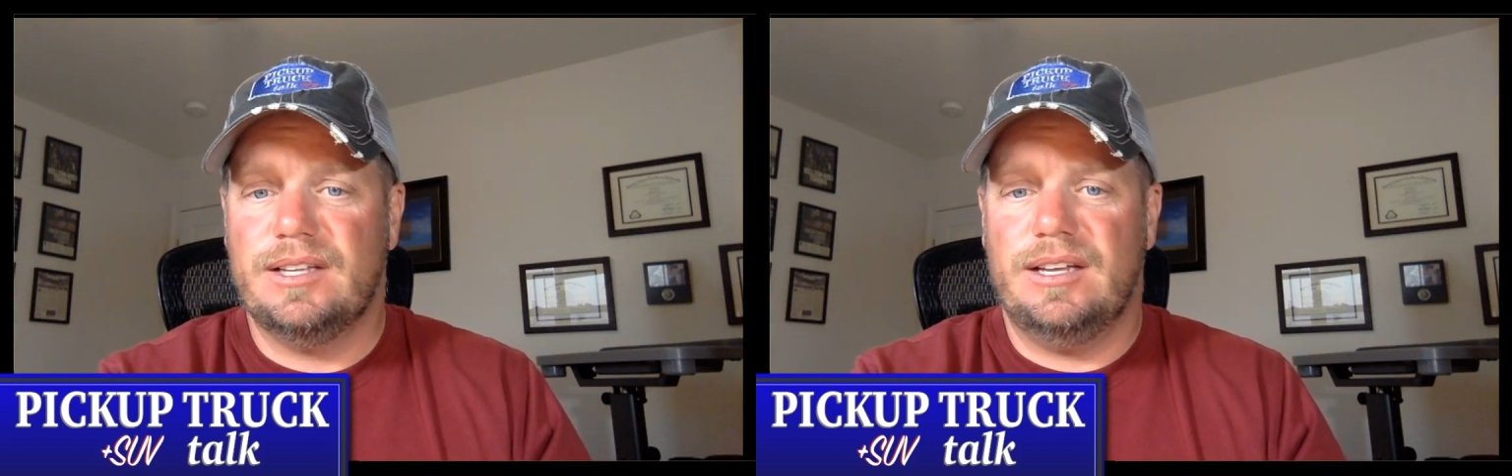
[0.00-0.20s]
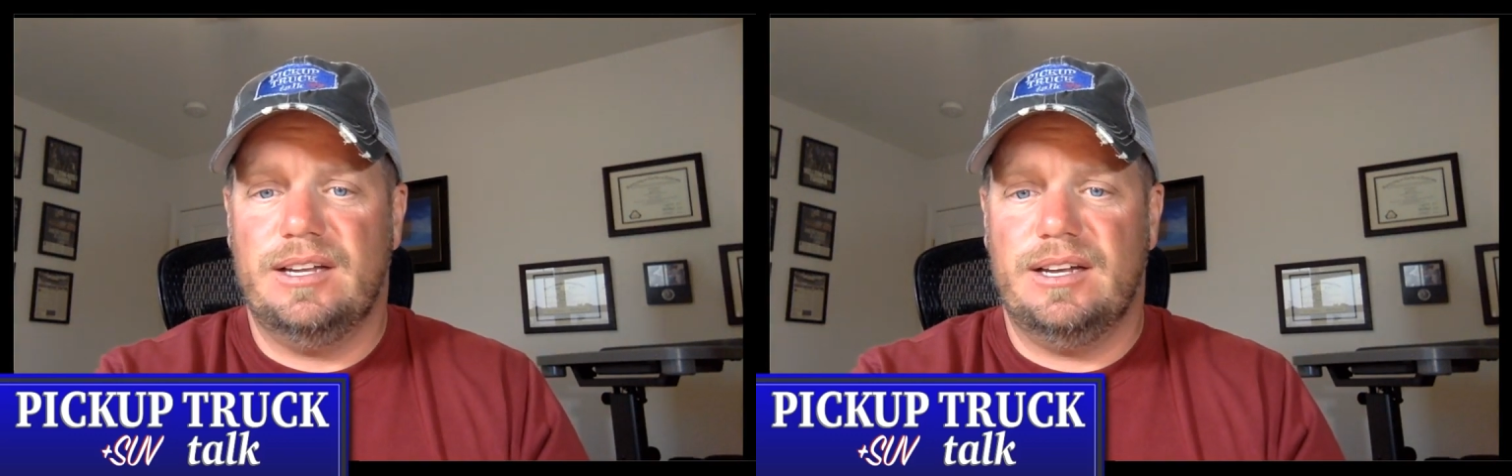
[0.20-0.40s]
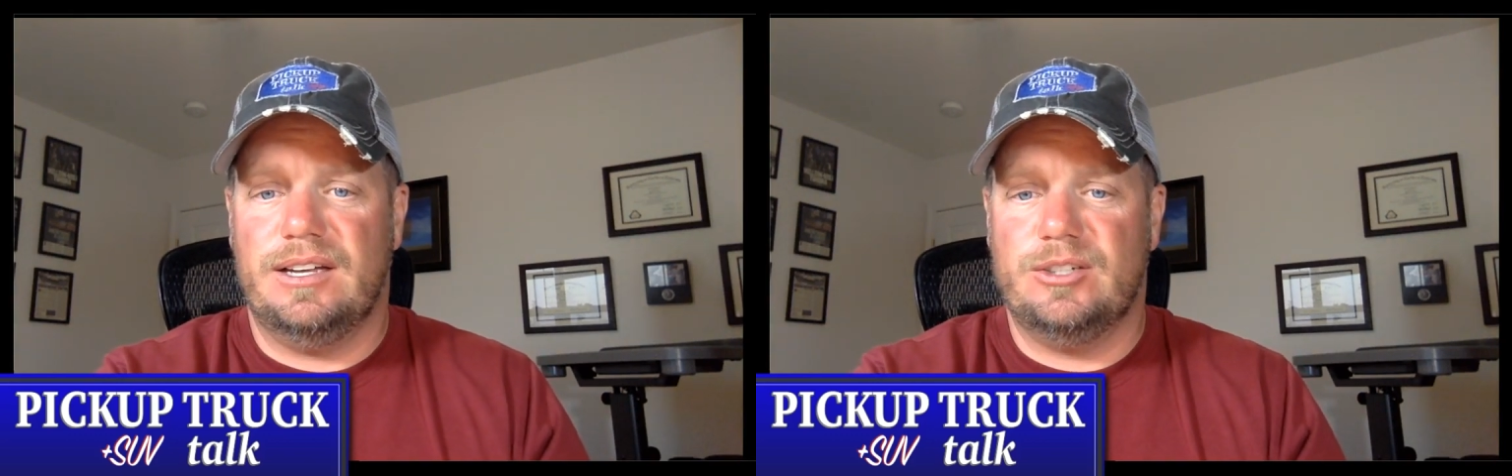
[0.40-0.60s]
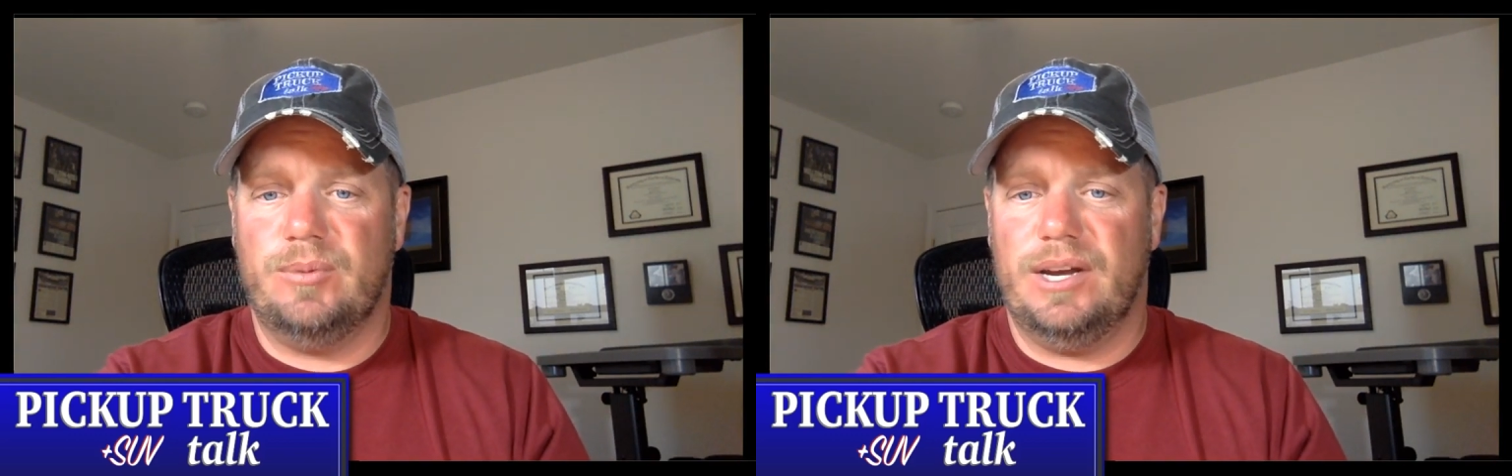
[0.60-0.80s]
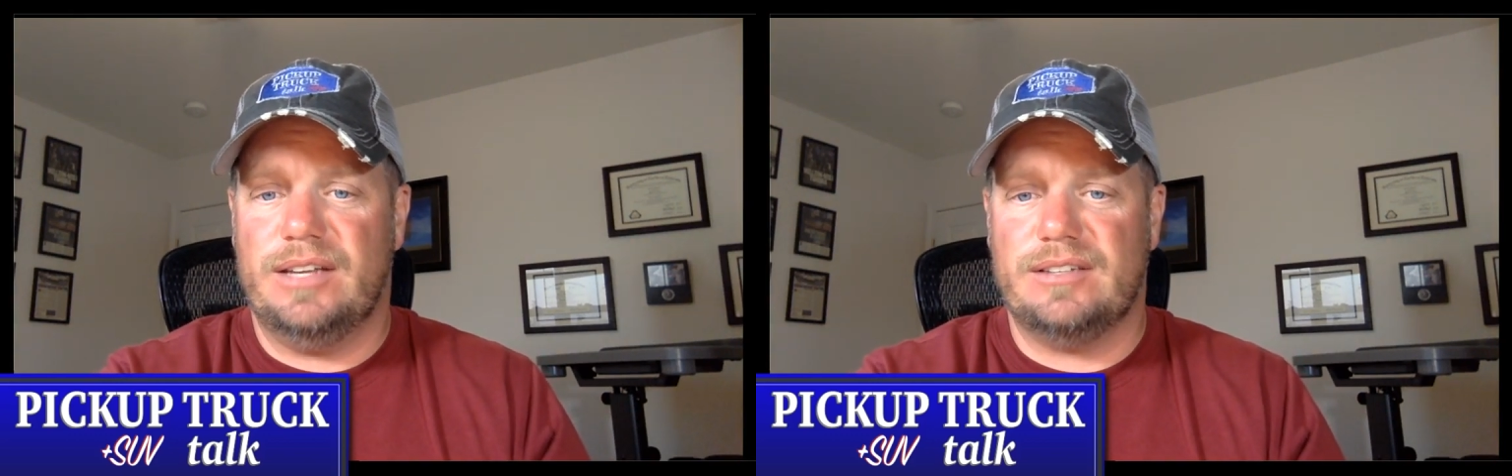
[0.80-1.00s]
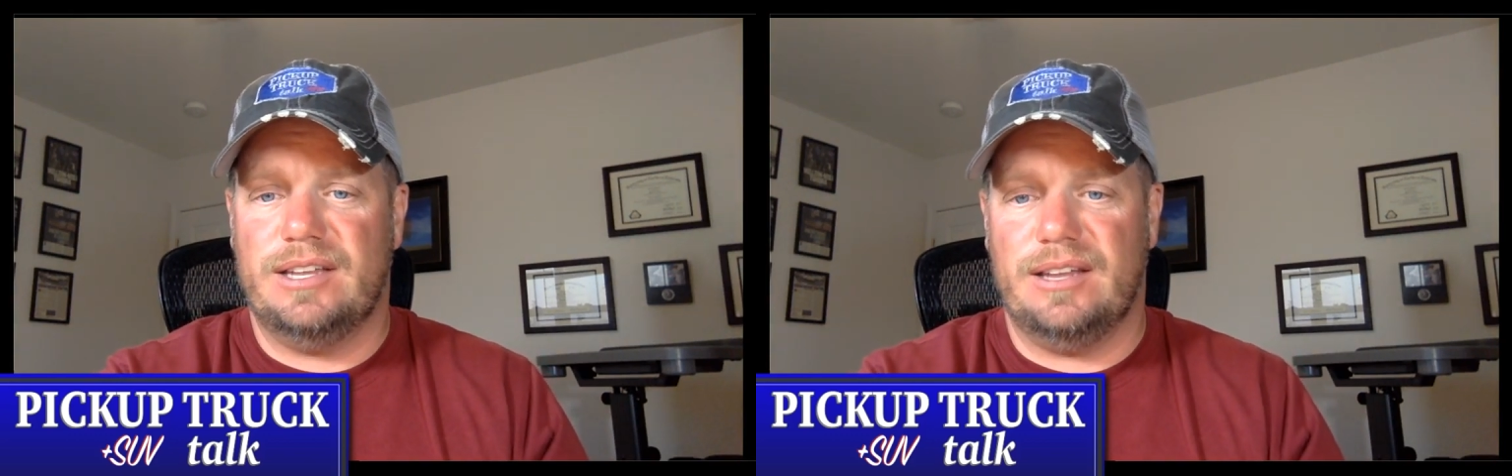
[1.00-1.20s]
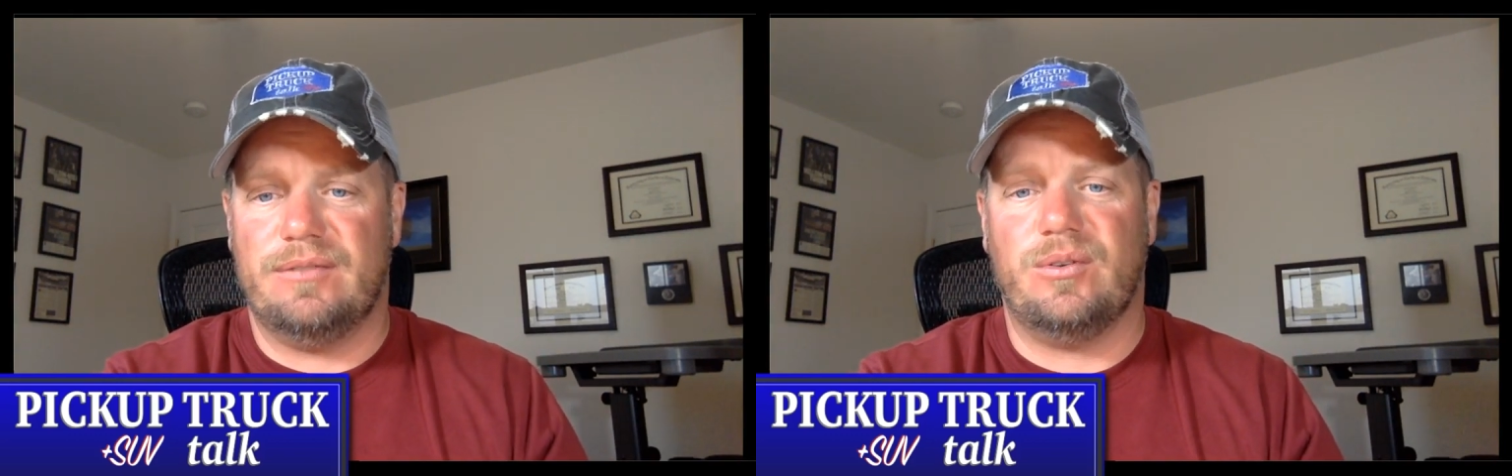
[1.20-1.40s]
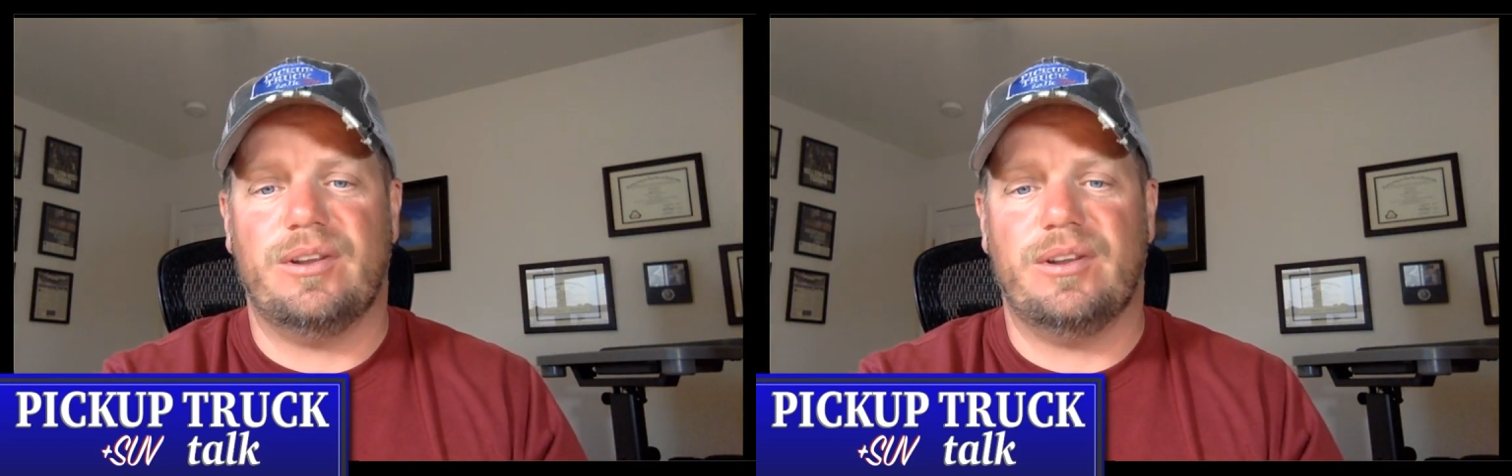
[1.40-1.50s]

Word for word: 2.8 is inline 4.